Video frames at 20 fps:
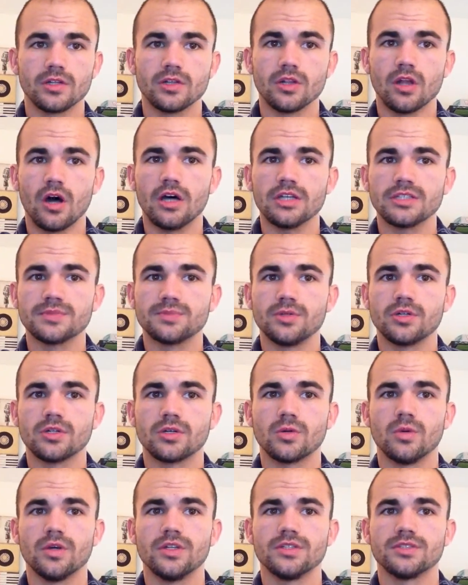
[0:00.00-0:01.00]
Law's
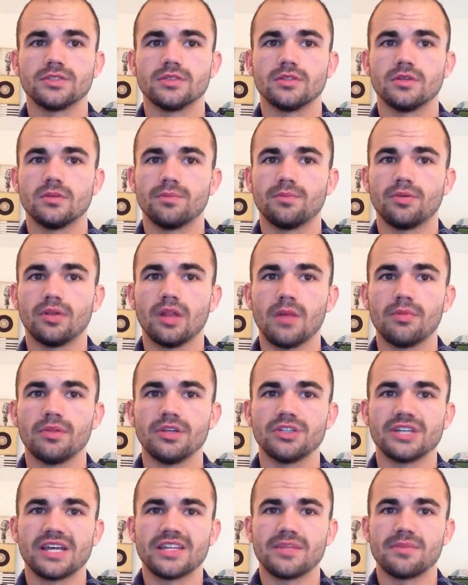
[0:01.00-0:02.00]
book was
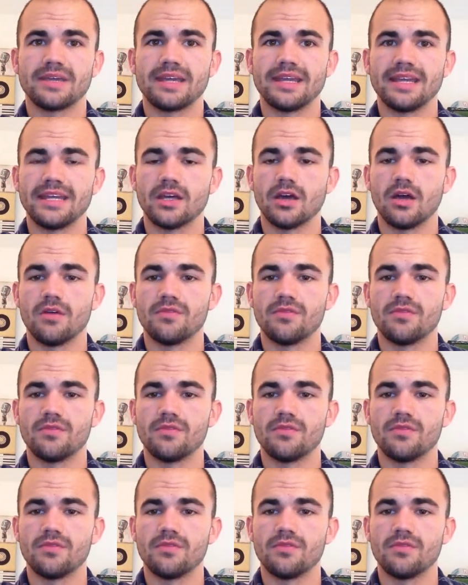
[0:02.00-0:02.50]
published at the beginning